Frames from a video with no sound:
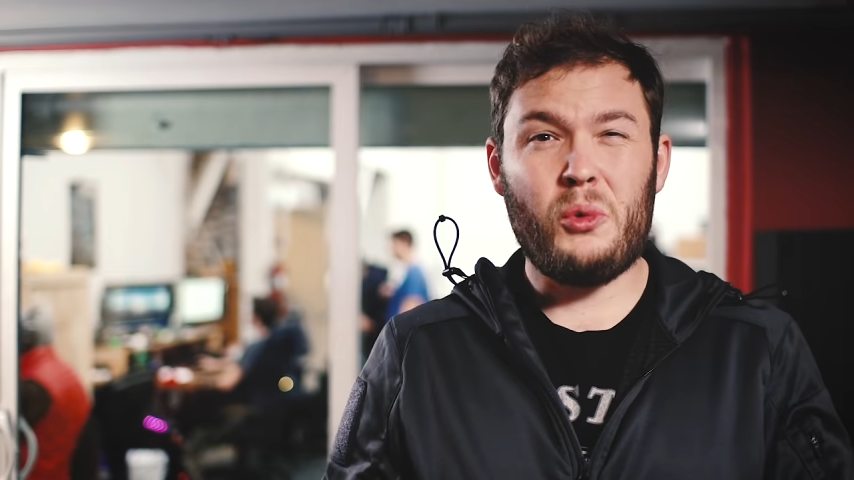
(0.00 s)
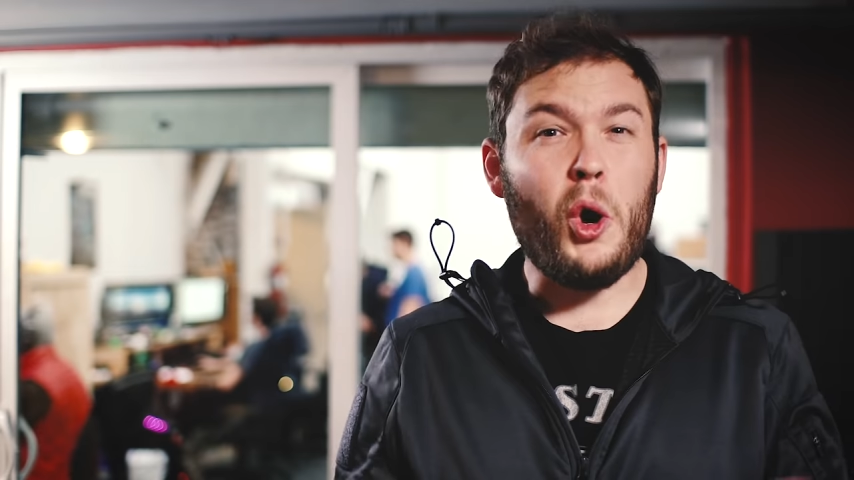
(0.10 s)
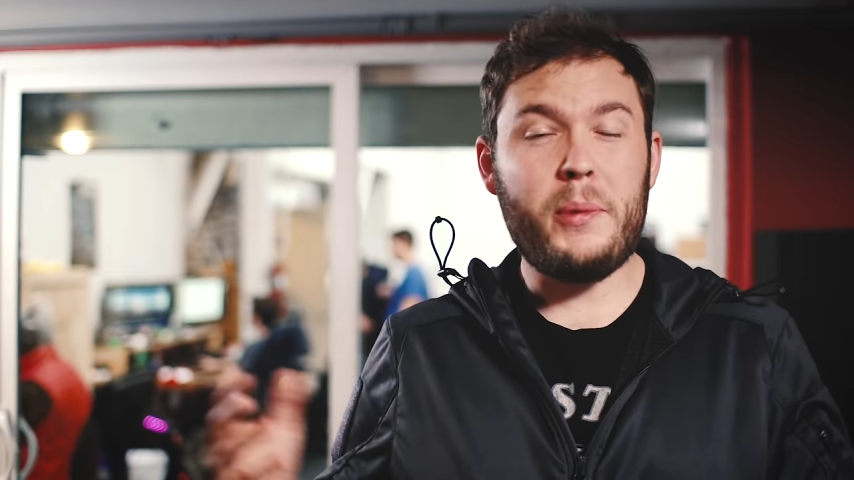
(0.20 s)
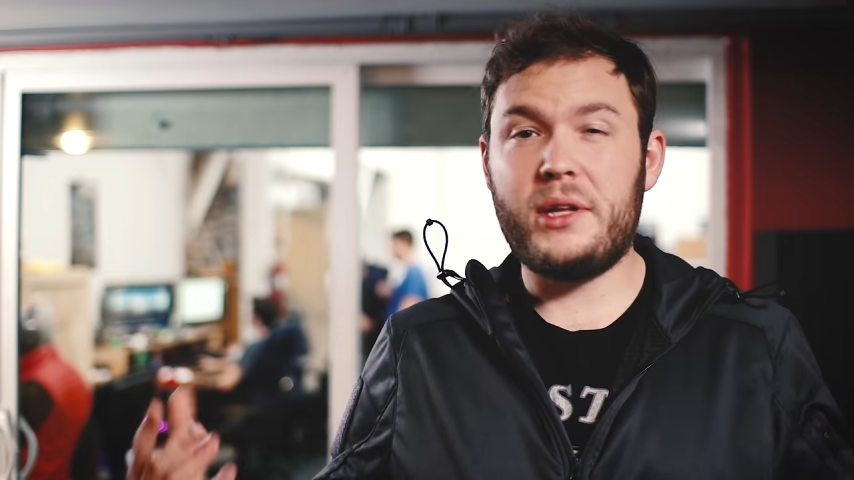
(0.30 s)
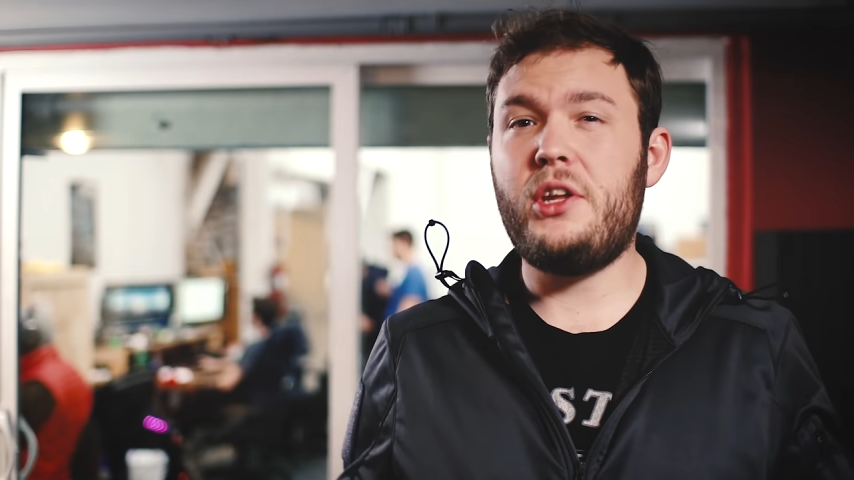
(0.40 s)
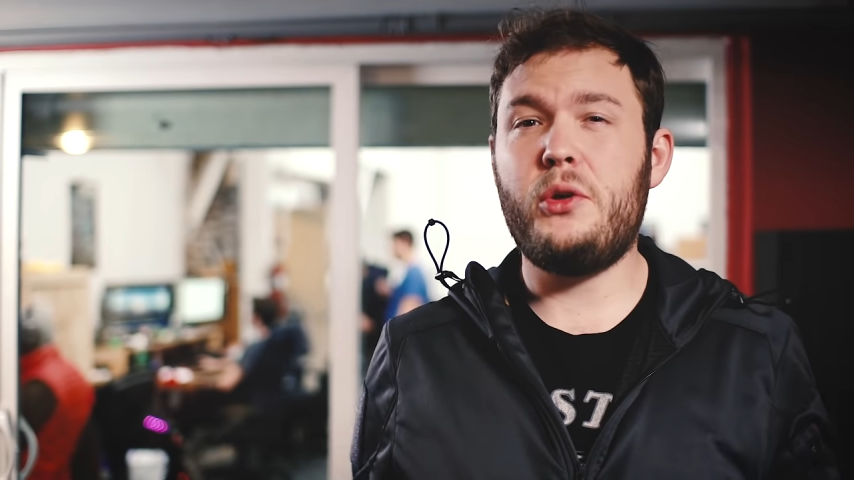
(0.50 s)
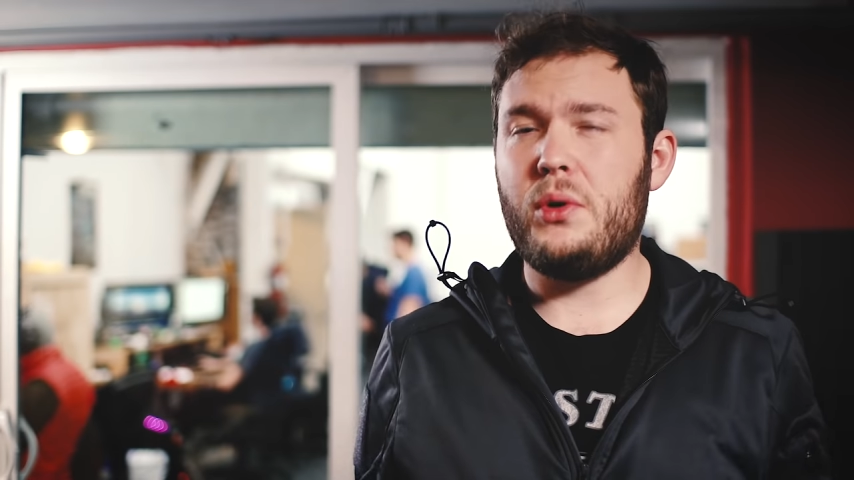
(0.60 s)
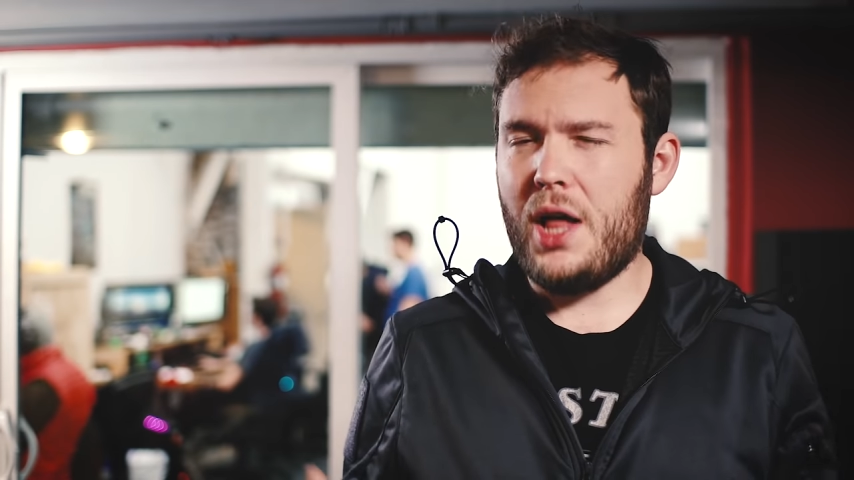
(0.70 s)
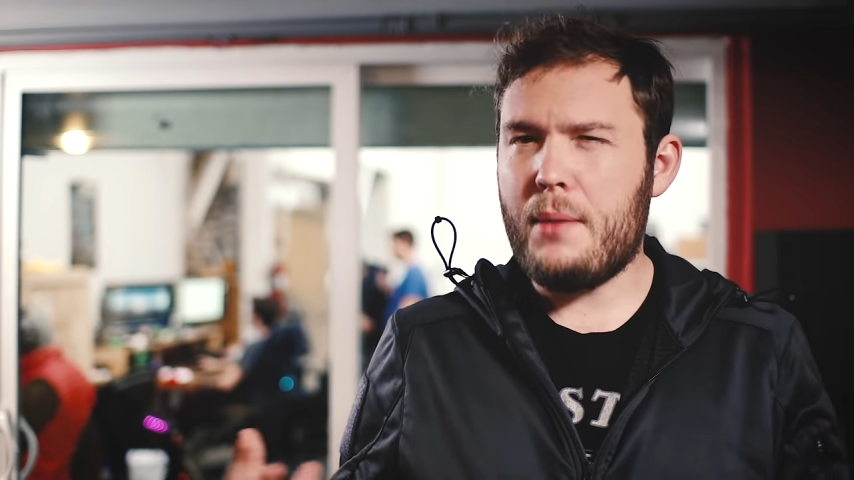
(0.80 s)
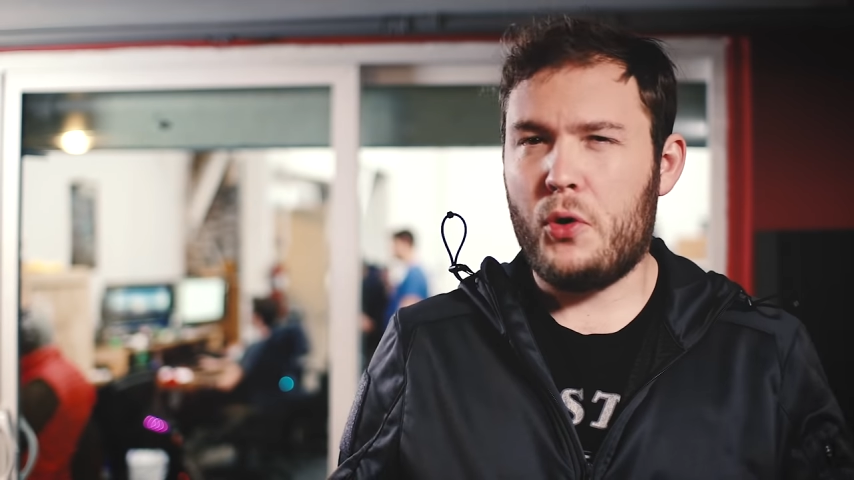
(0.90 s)
We're hoping to do a
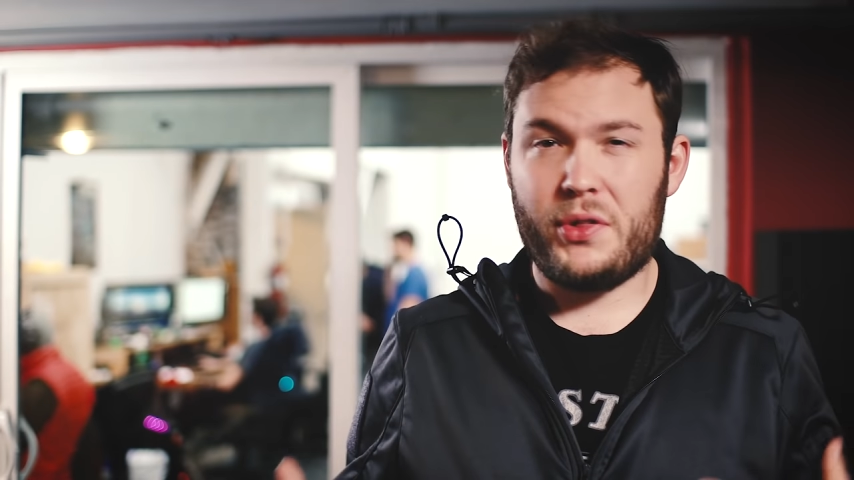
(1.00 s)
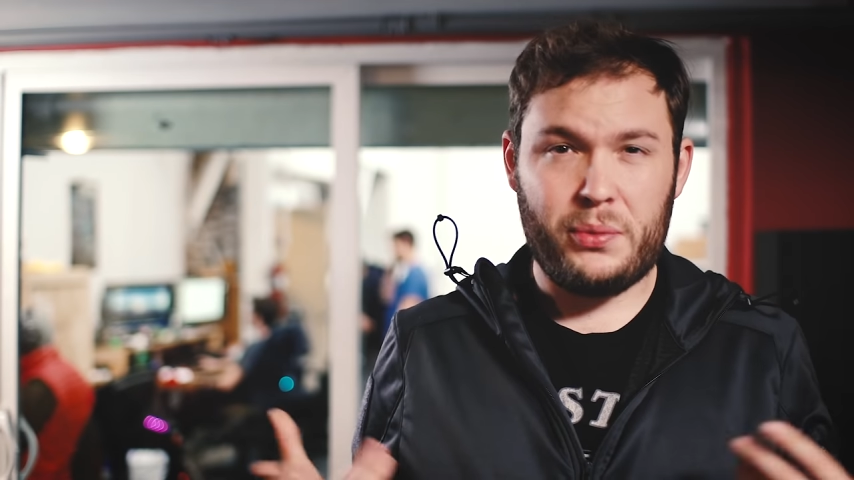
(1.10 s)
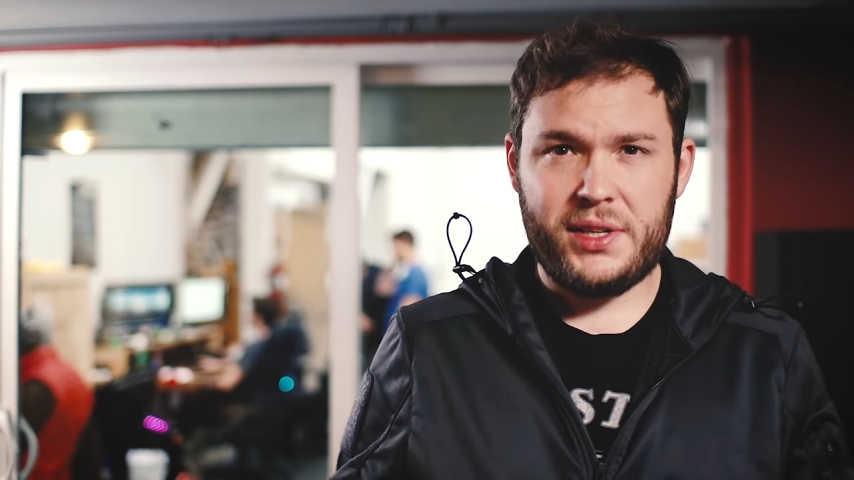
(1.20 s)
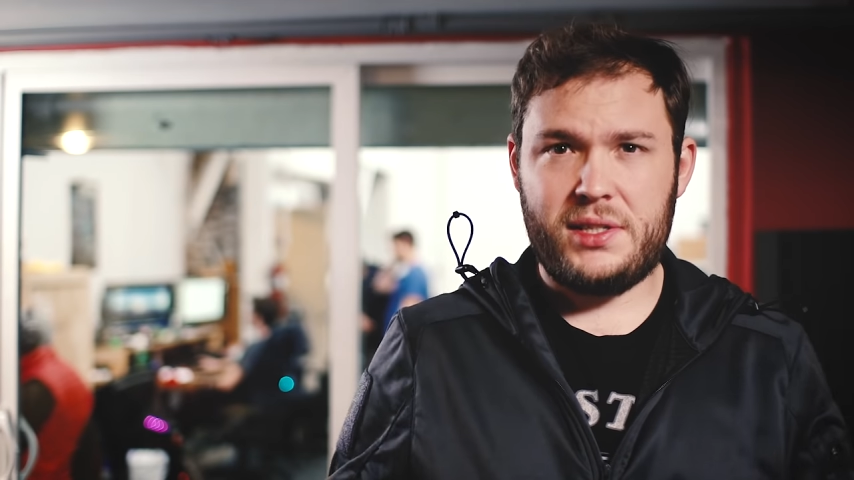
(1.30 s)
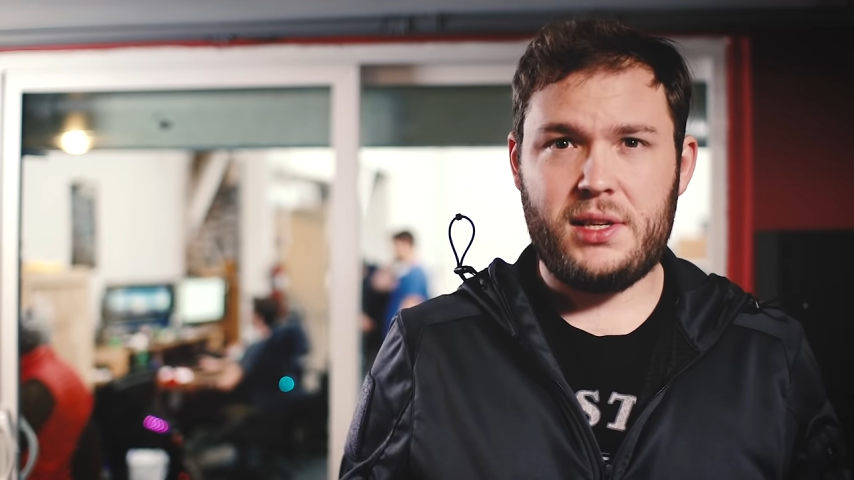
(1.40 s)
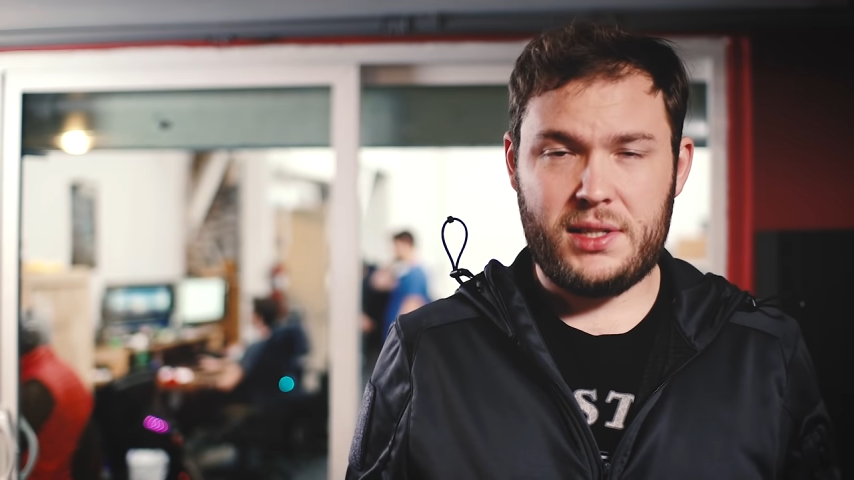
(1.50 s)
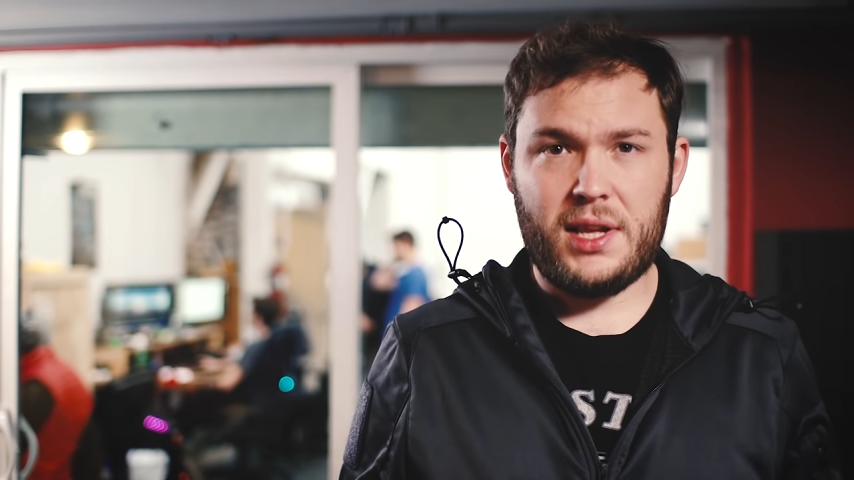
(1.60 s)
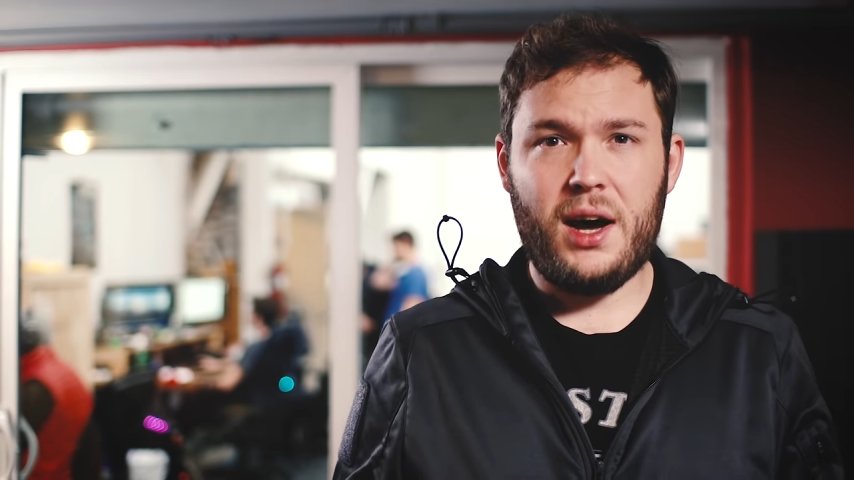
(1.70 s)
lot more 360